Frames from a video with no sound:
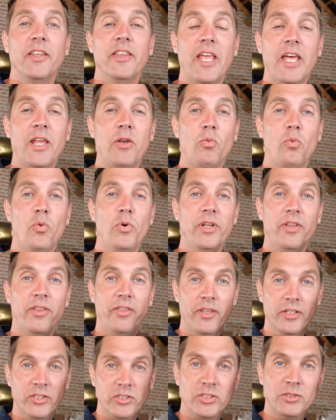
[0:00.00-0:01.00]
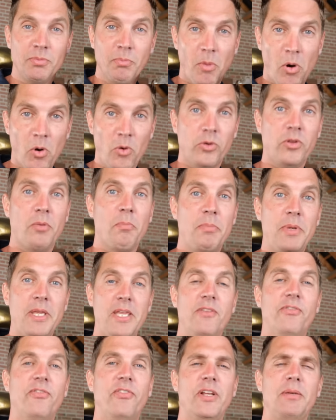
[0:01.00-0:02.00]
than with the smoked
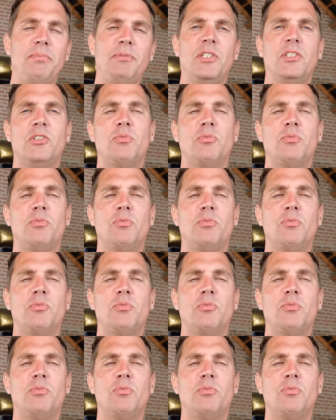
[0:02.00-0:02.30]
beef ribs.